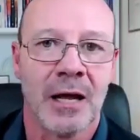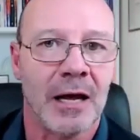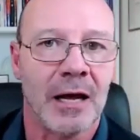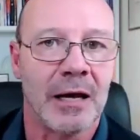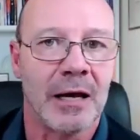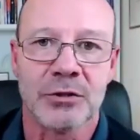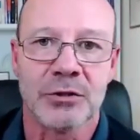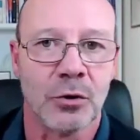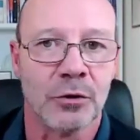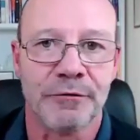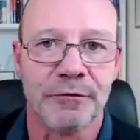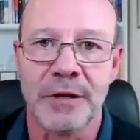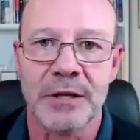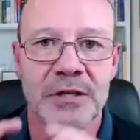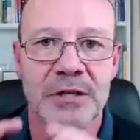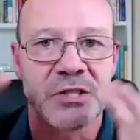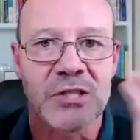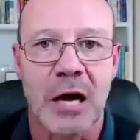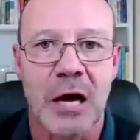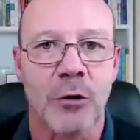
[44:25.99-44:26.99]

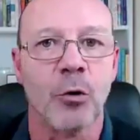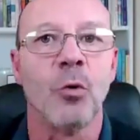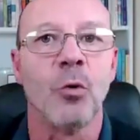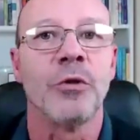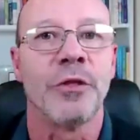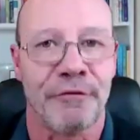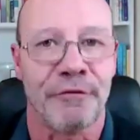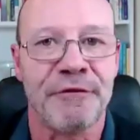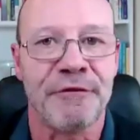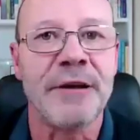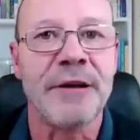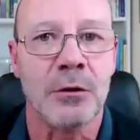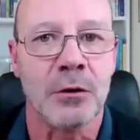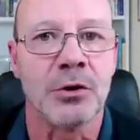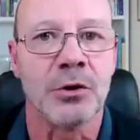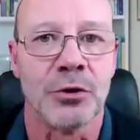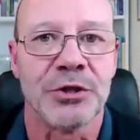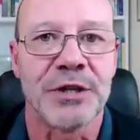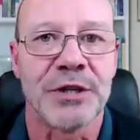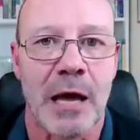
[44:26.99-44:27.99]
endorphins, and all the
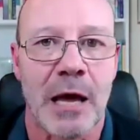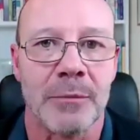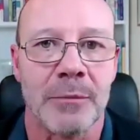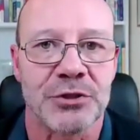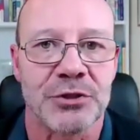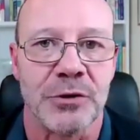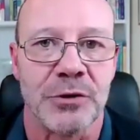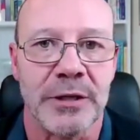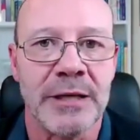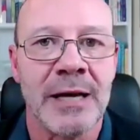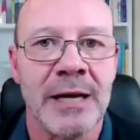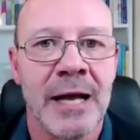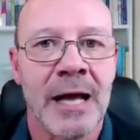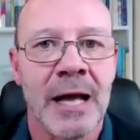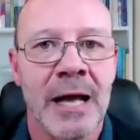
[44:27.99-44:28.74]
feel-good chemistry,